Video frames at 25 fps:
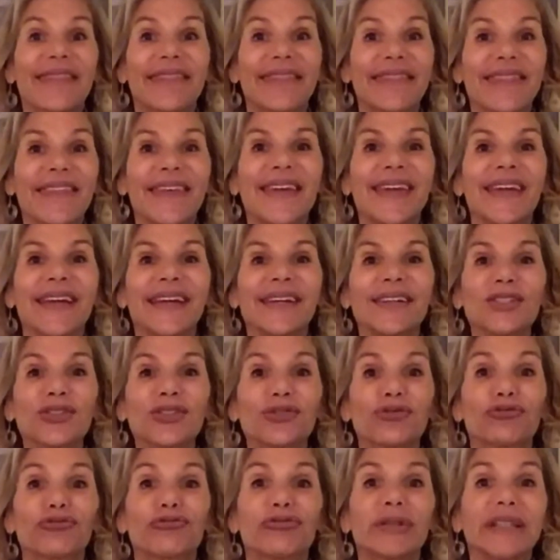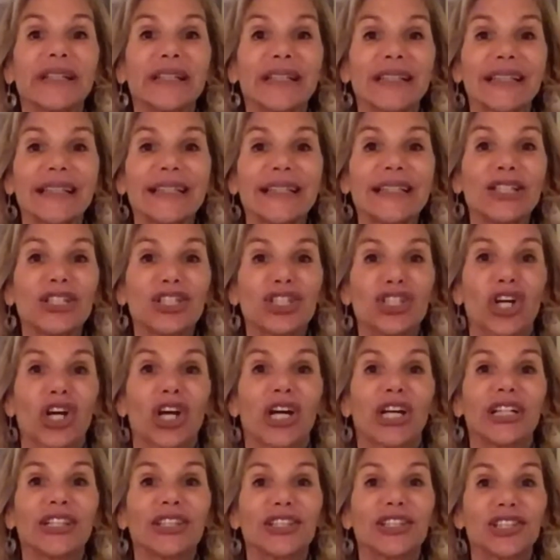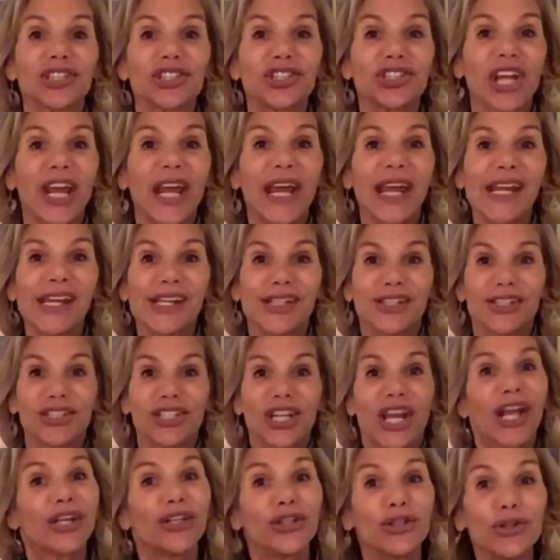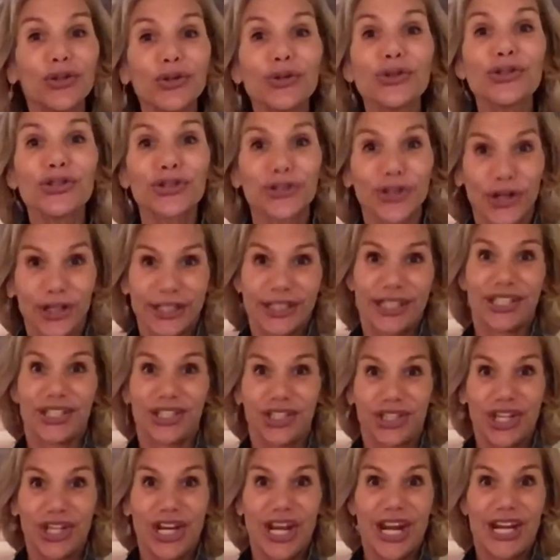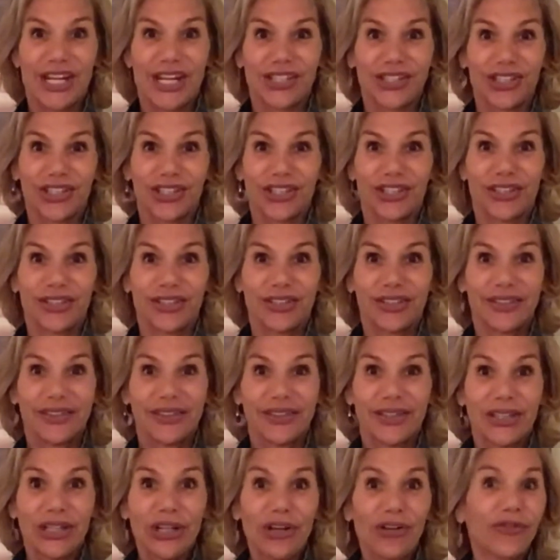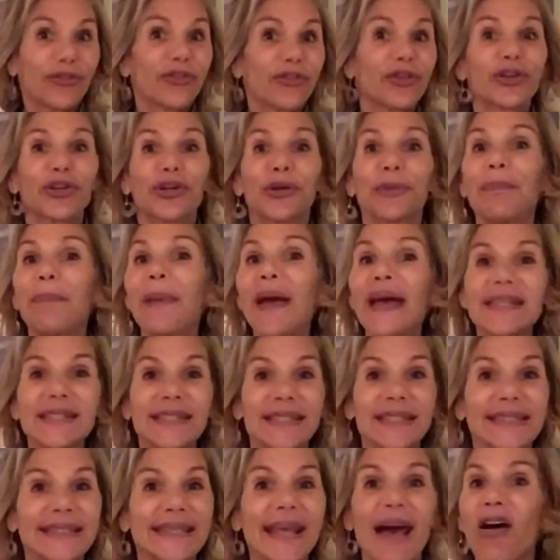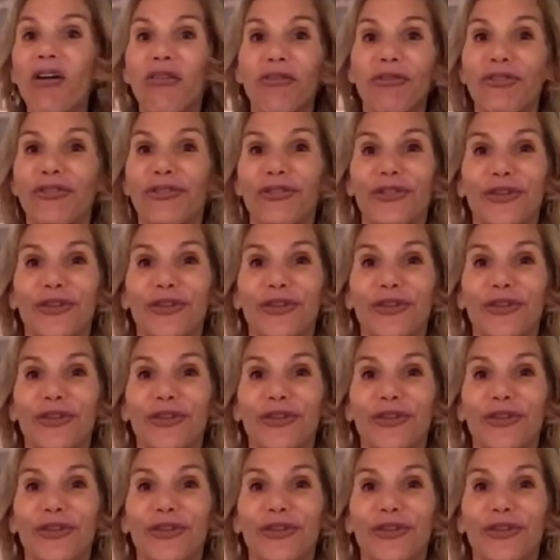Things really start to change, and you start to change for your best self.